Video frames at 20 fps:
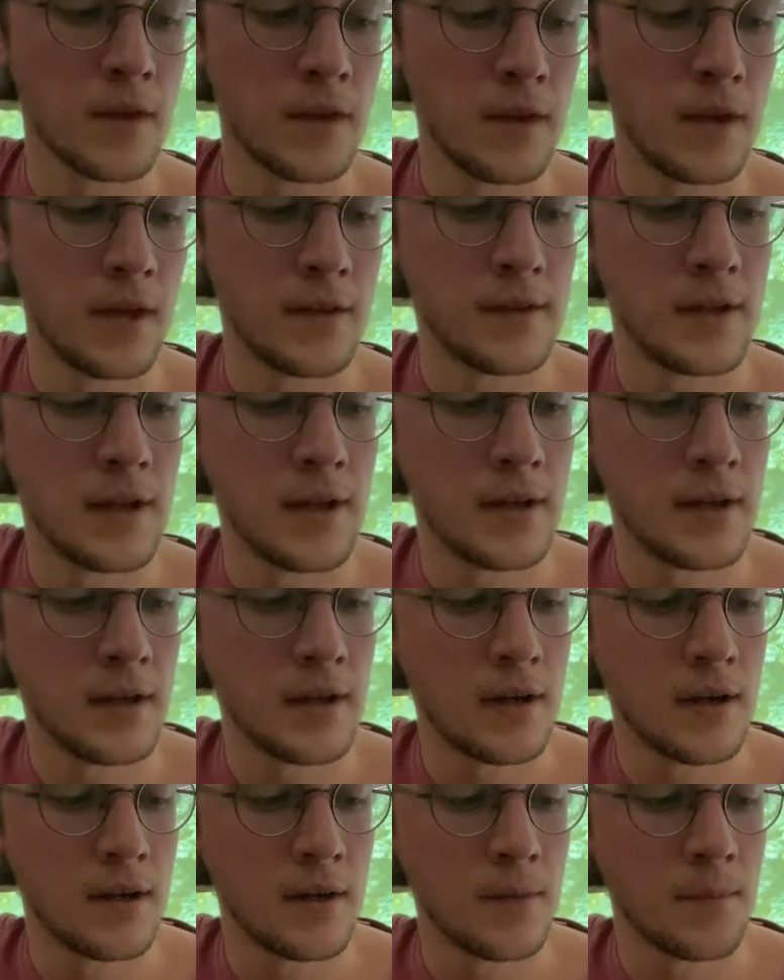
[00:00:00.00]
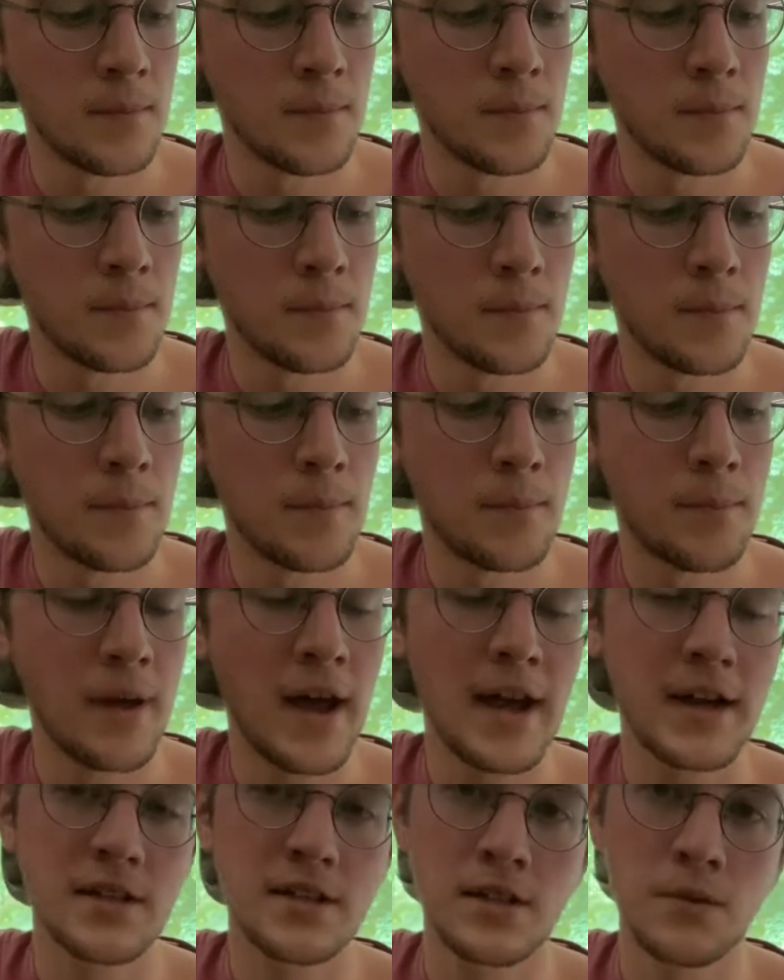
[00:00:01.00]
And then
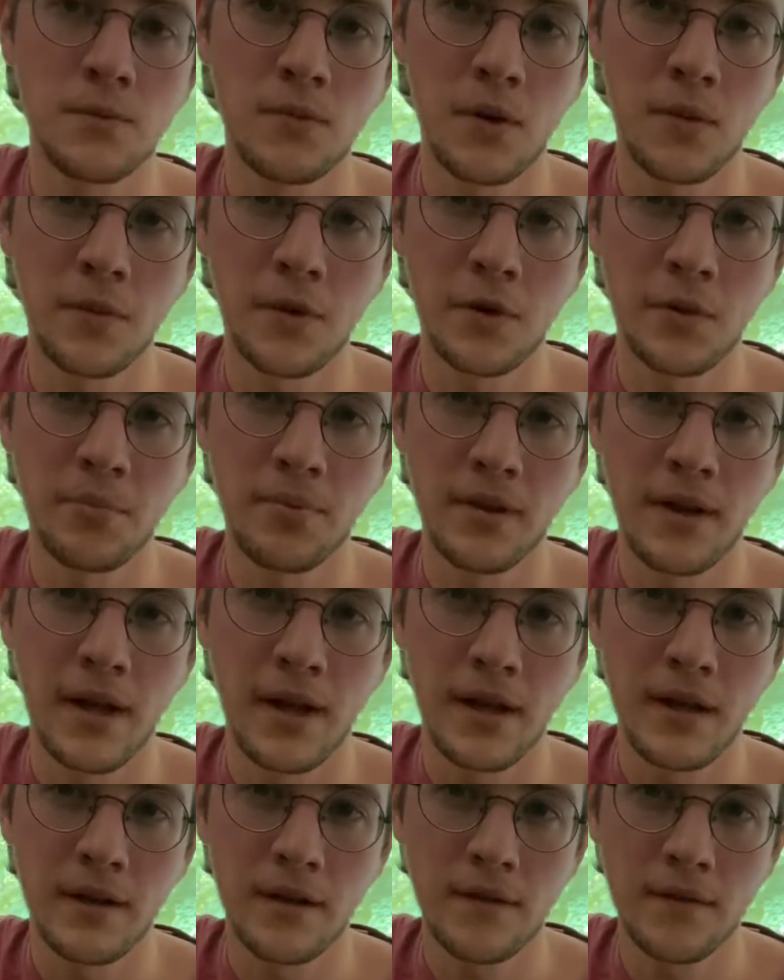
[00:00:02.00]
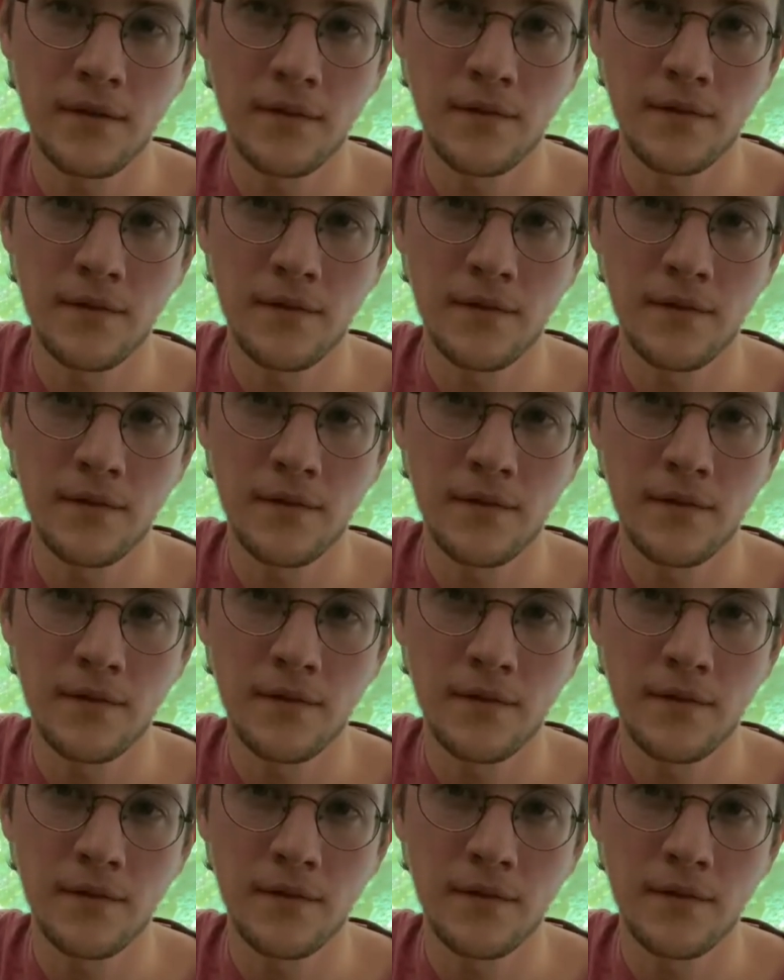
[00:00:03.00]
back to what we were playing